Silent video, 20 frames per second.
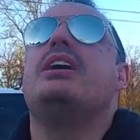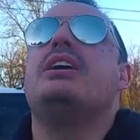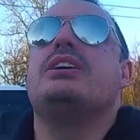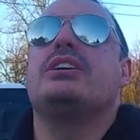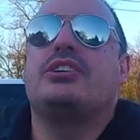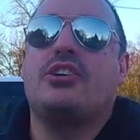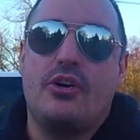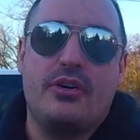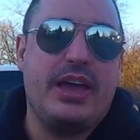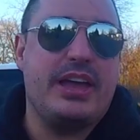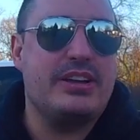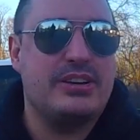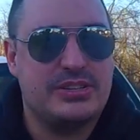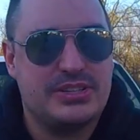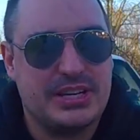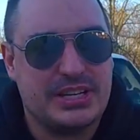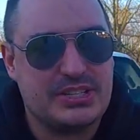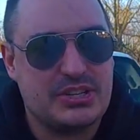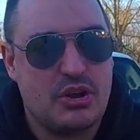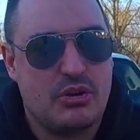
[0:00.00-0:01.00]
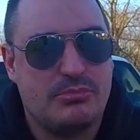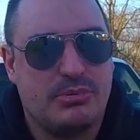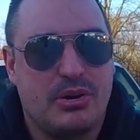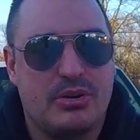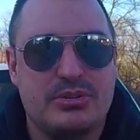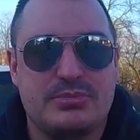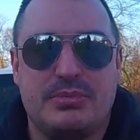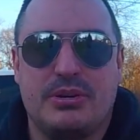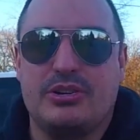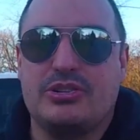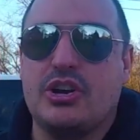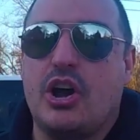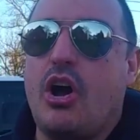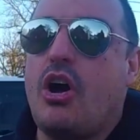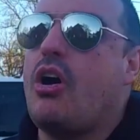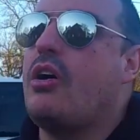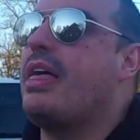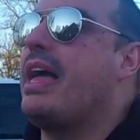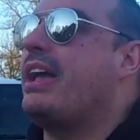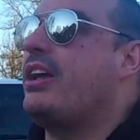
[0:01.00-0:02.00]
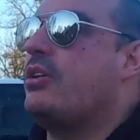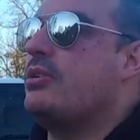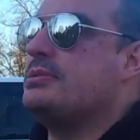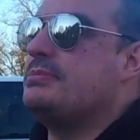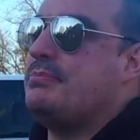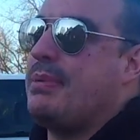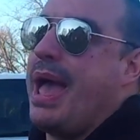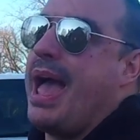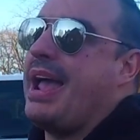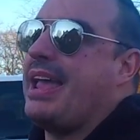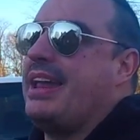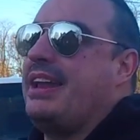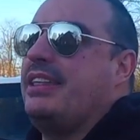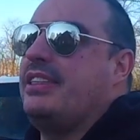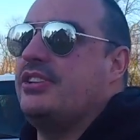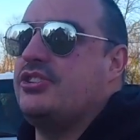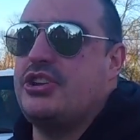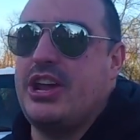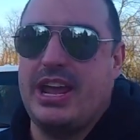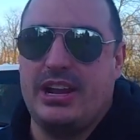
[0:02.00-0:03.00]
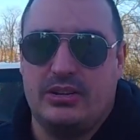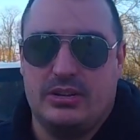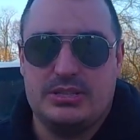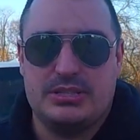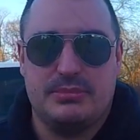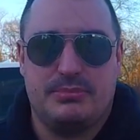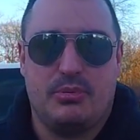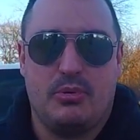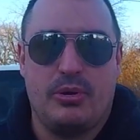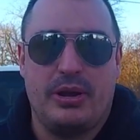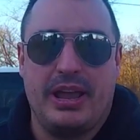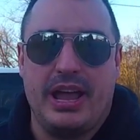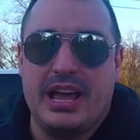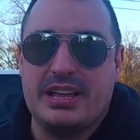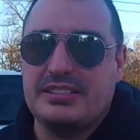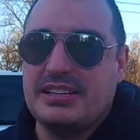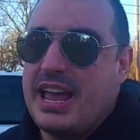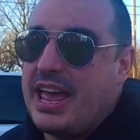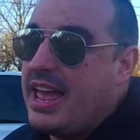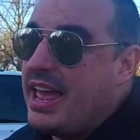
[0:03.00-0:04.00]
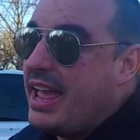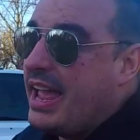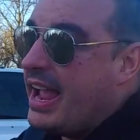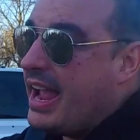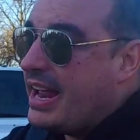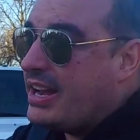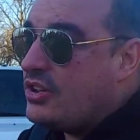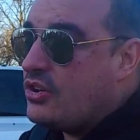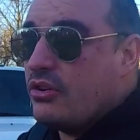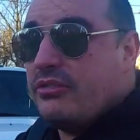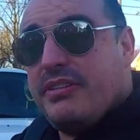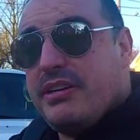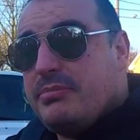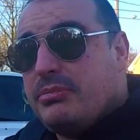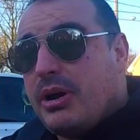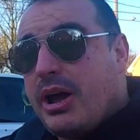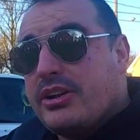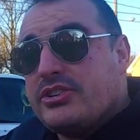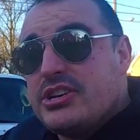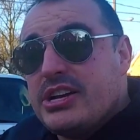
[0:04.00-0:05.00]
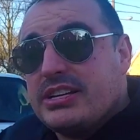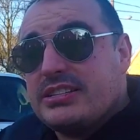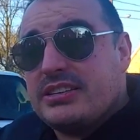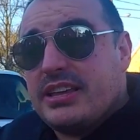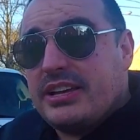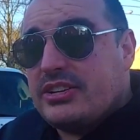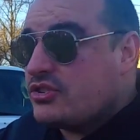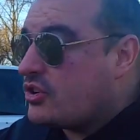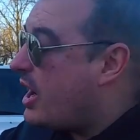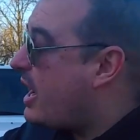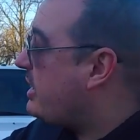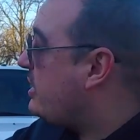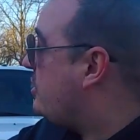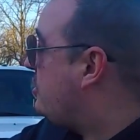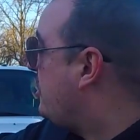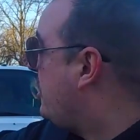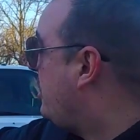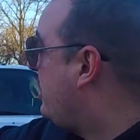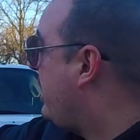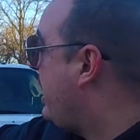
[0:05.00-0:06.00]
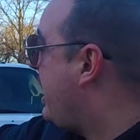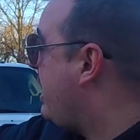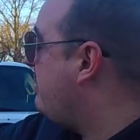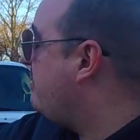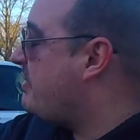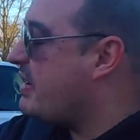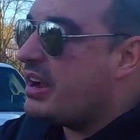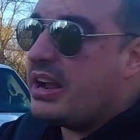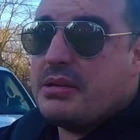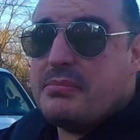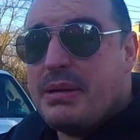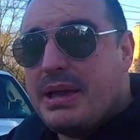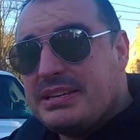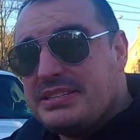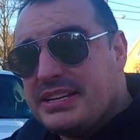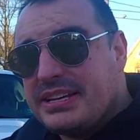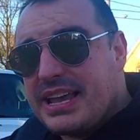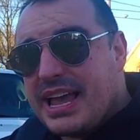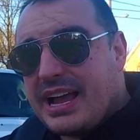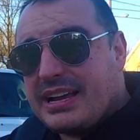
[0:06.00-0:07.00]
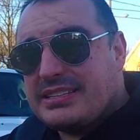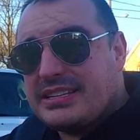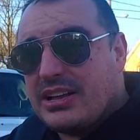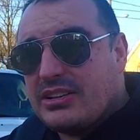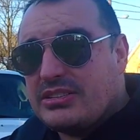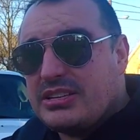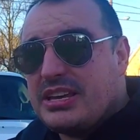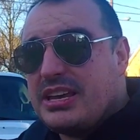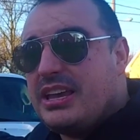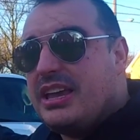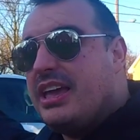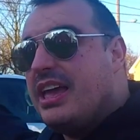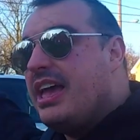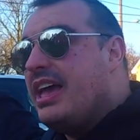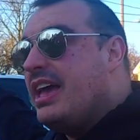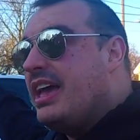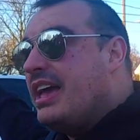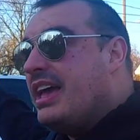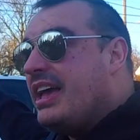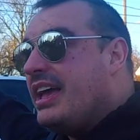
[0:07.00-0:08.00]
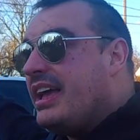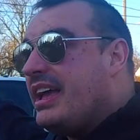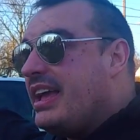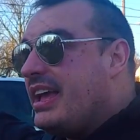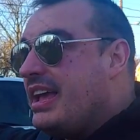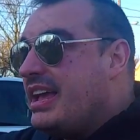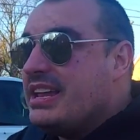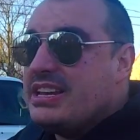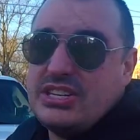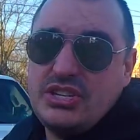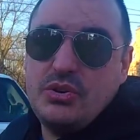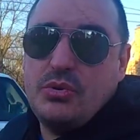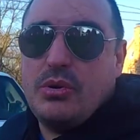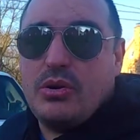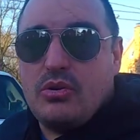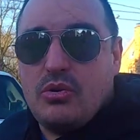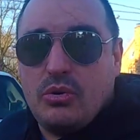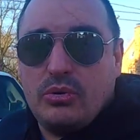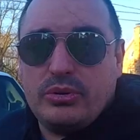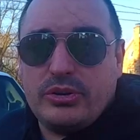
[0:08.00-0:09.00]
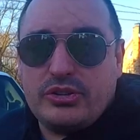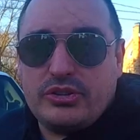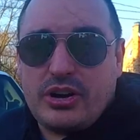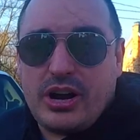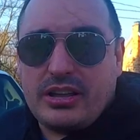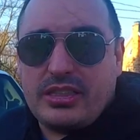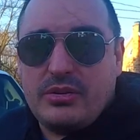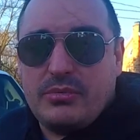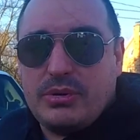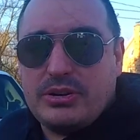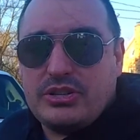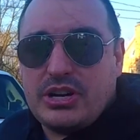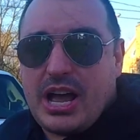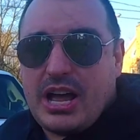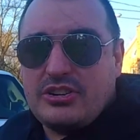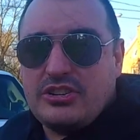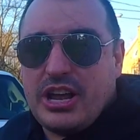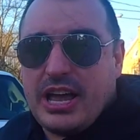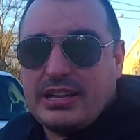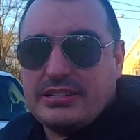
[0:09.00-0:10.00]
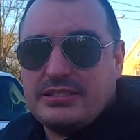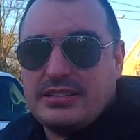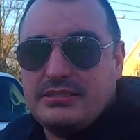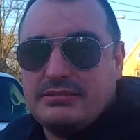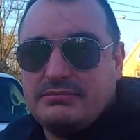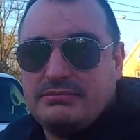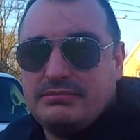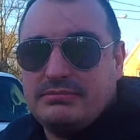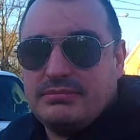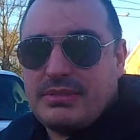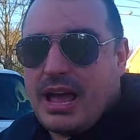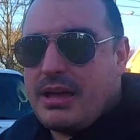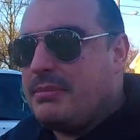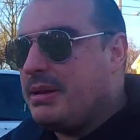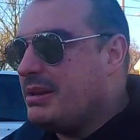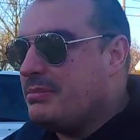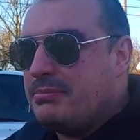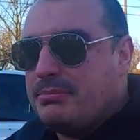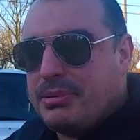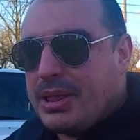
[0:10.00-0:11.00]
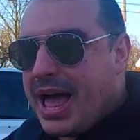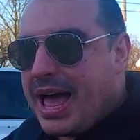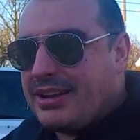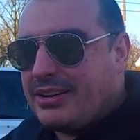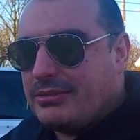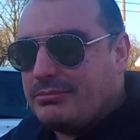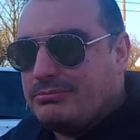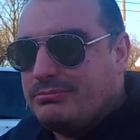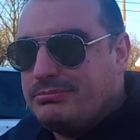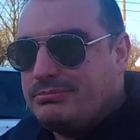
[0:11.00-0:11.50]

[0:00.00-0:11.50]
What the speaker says: Go get your 6 Obros merch. All that goes back into the channel and supporting us, and goofy projects like trying to turn a very basic XLT into a cooler truck than what Josh has. I mean, platinum.